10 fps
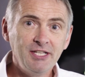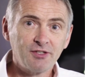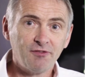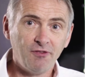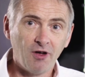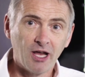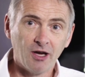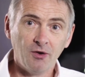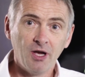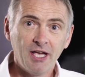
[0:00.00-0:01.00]
to
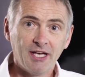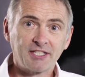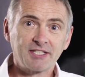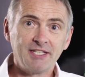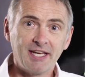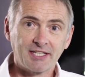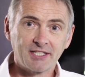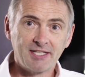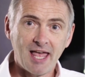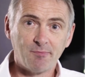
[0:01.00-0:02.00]
follow a
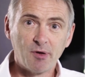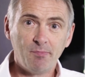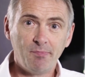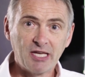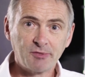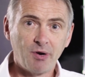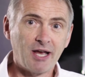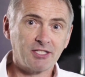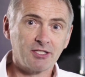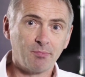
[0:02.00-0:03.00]
six-step best
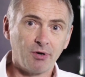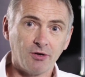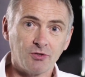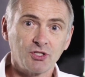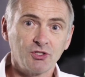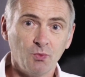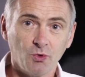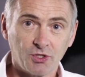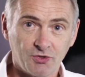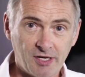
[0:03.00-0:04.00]
practice approach to
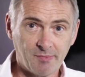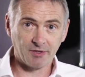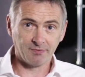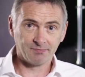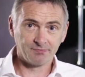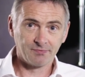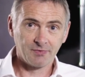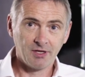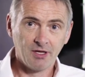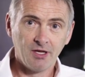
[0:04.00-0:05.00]
water treatment.
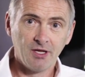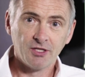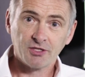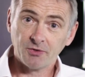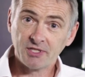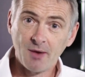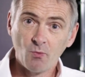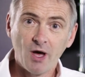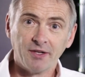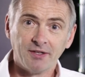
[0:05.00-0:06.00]
So step
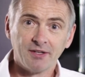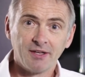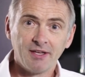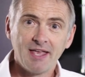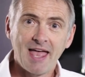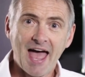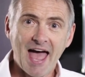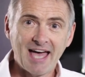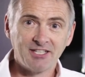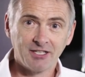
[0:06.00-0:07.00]
one,
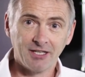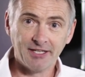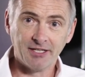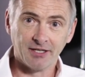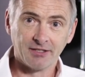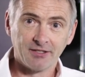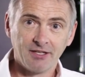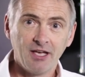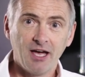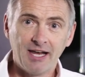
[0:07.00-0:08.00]
add a cleaner.
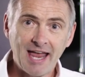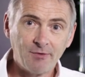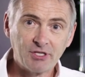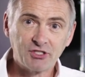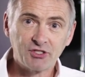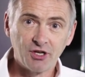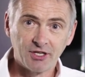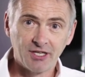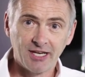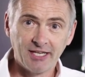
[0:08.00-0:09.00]
Allow it to
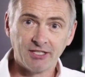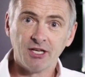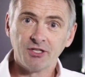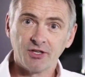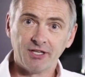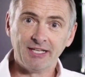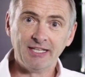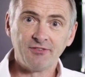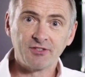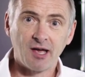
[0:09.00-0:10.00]
circulate so that it
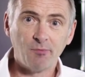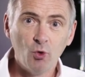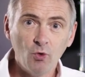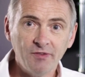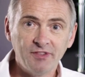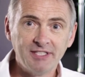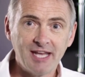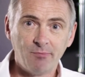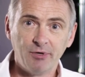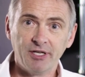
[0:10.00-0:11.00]
lifts up all of the
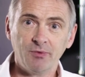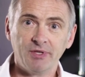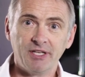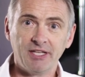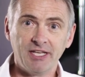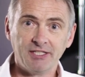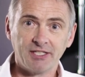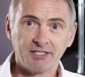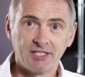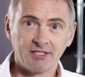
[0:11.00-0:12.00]
debris within the
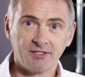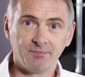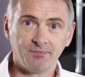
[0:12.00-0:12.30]
heating system.